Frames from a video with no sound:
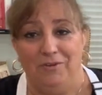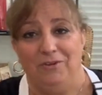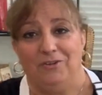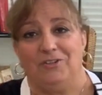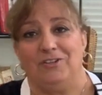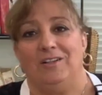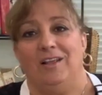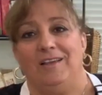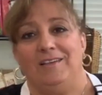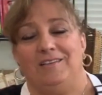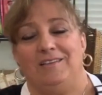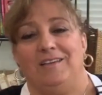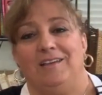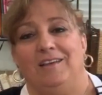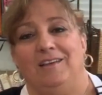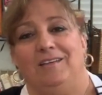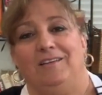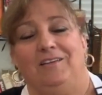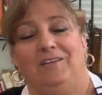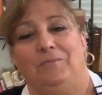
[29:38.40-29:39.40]
but then when you're
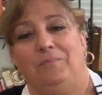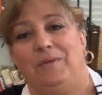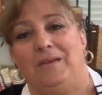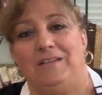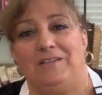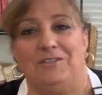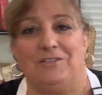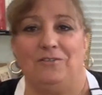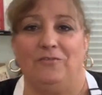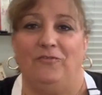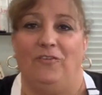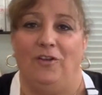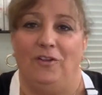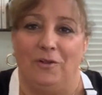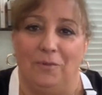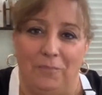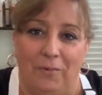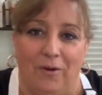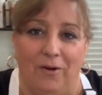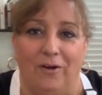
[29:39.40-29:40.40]
slicing it and your pieces are
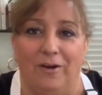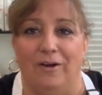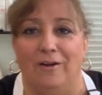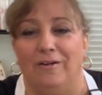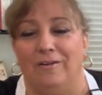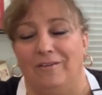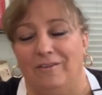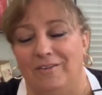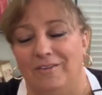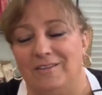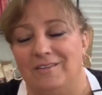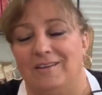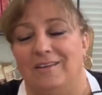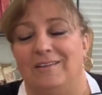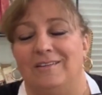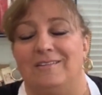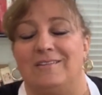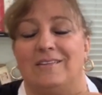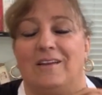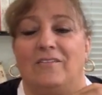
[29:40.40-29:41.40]
falling apart and all this
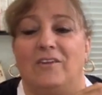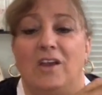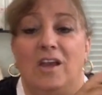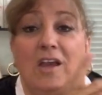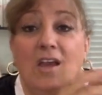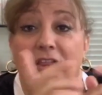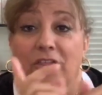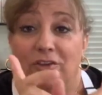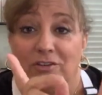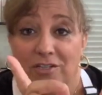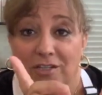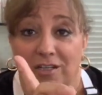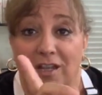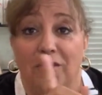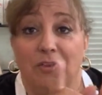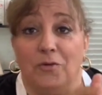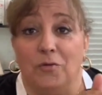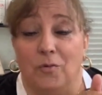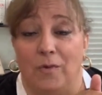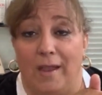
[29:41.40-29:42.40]
kind of stuff. There's
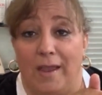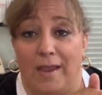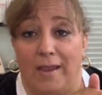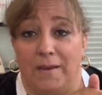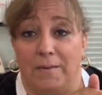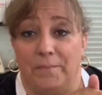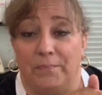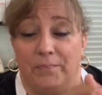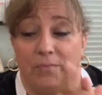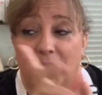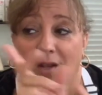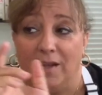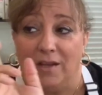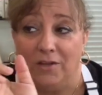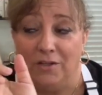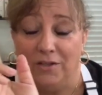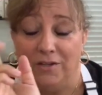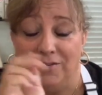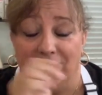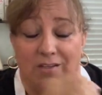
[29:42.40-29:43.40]
another way
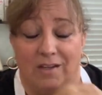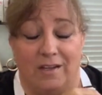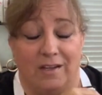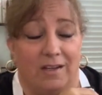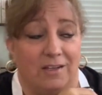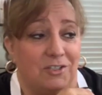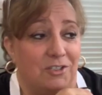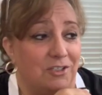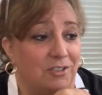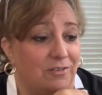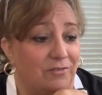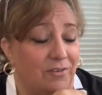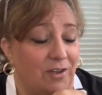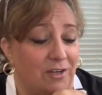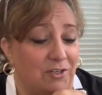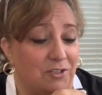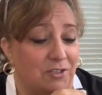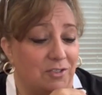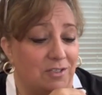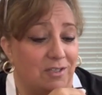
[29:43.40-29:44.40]
that I could have done, I should
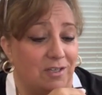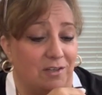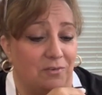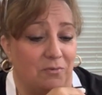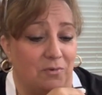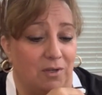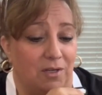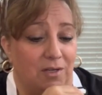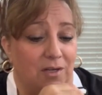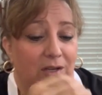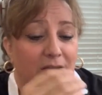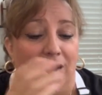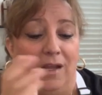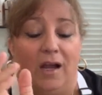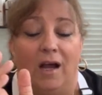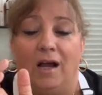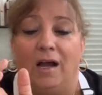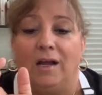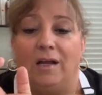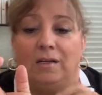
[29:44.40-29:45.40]
have actually done one.
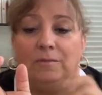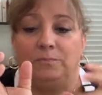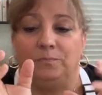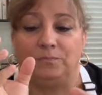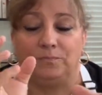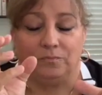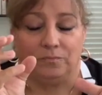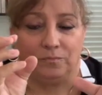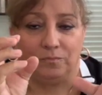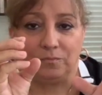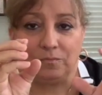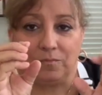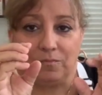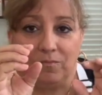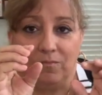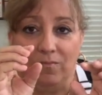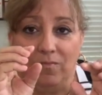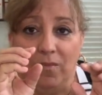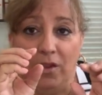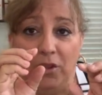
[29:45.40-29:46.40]
Um,
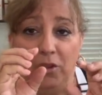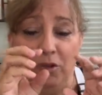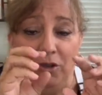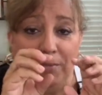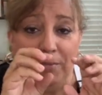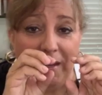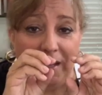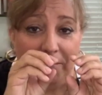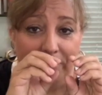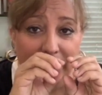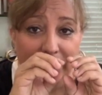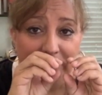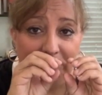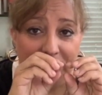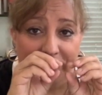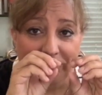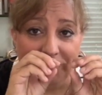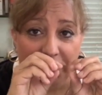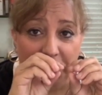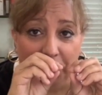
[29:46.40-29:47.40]
you can make a
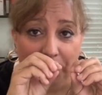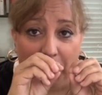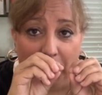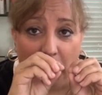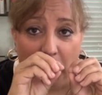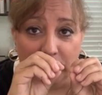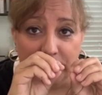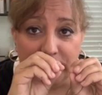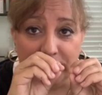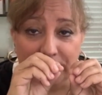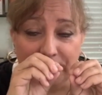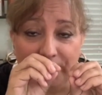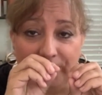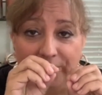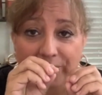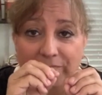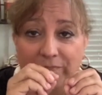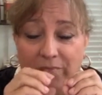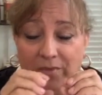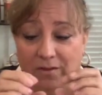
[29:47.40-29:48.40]
bunch of little
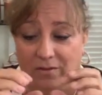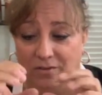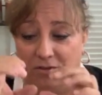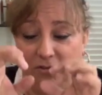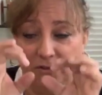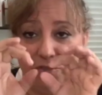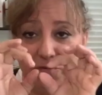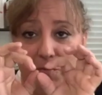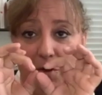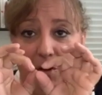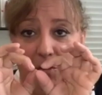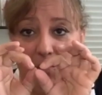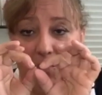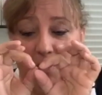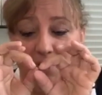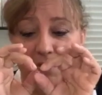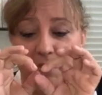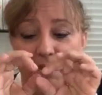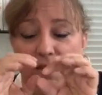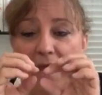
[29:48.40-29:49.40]
balls, so
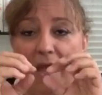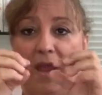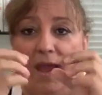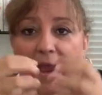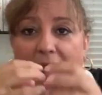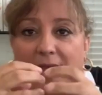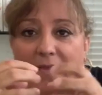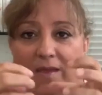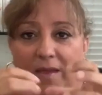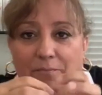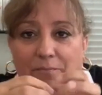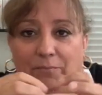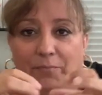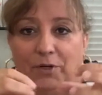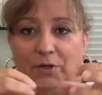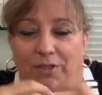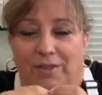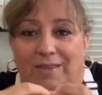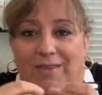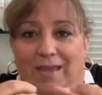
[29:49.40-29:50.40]
small ones, and then
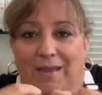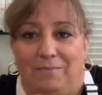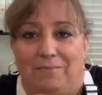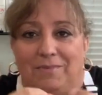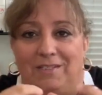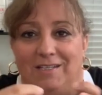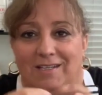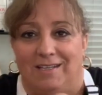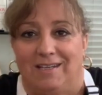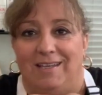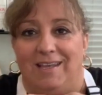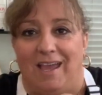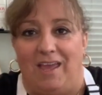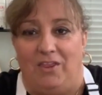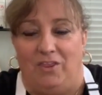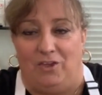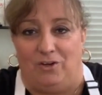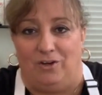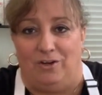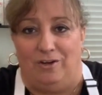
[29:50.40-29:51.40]
put them
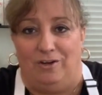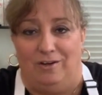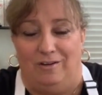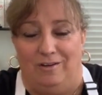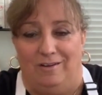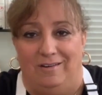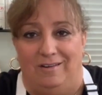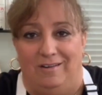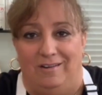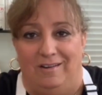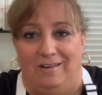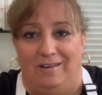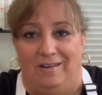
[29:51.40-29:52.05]
together.